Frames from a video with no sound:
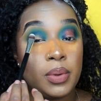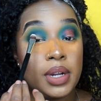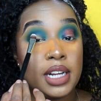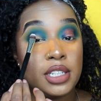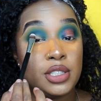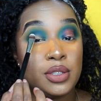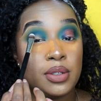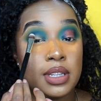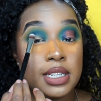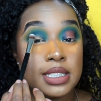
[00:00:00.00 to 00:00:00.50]
When I
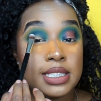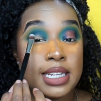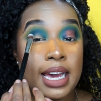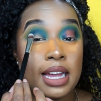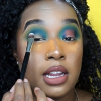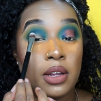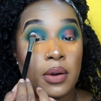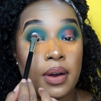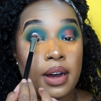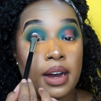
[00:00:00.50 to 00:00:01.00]
do this
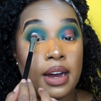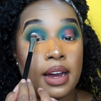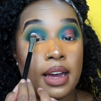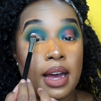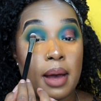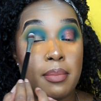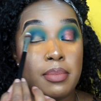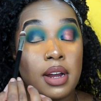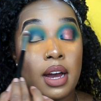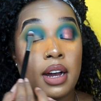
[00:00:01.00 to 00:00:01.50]
halo eye,
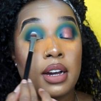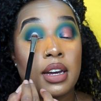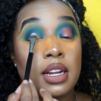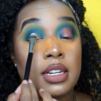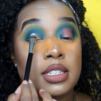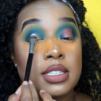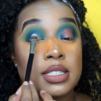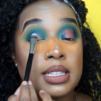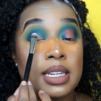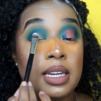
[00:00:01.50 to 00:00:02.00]
I'm not going
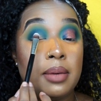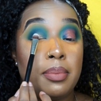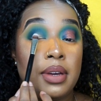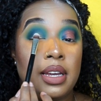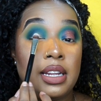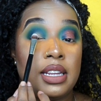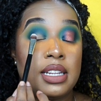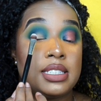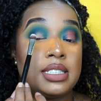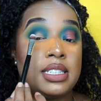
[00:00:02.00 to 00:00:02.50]
to just keep it
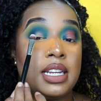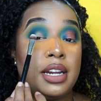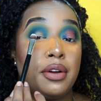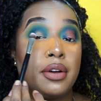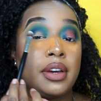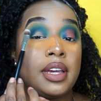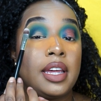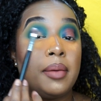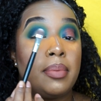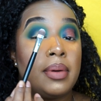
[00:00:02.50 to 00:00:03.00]
in the
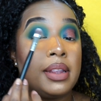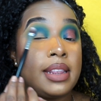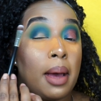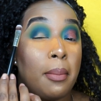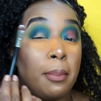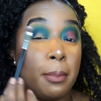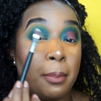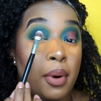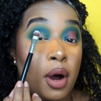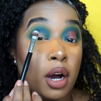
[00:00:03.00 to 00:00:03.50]
center, keep it in
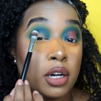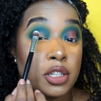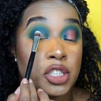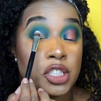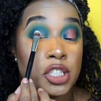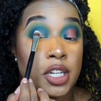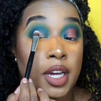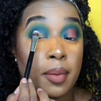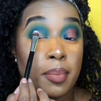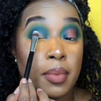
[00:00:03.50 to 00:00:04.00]
that box
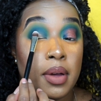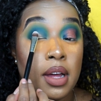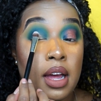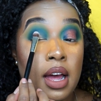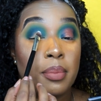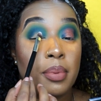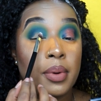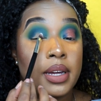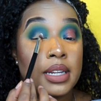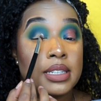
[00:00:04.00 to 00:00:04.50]
shape.
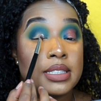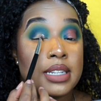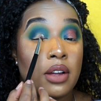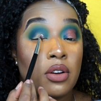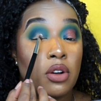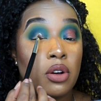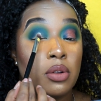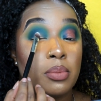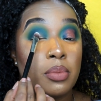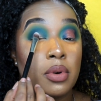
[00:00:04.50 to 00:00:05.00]
Bring it
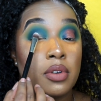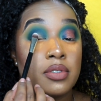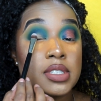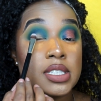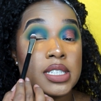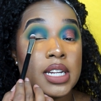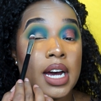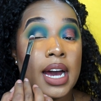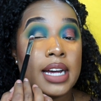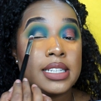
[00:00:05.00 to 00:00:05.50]
down on both
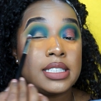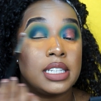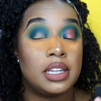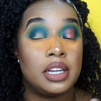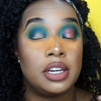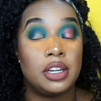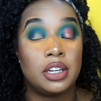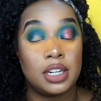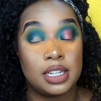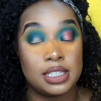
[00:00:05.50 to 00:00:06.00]
sides, and
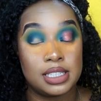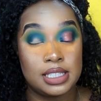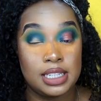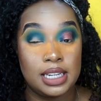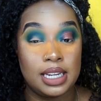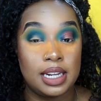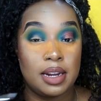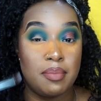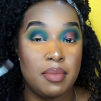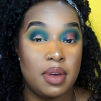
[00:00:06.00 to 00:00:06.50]
then you're going to
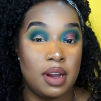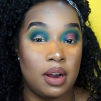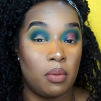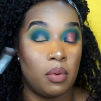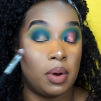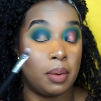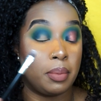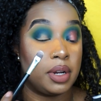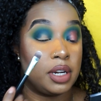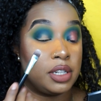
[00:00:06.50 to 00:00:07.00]
see in a minute
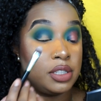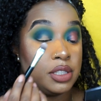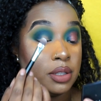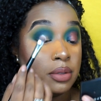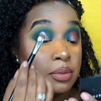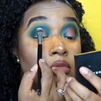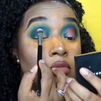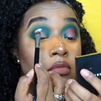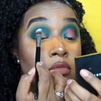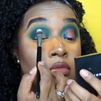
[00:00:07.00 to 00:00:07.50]
what I'm going to
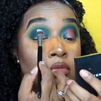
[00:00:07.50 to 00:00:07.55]
do.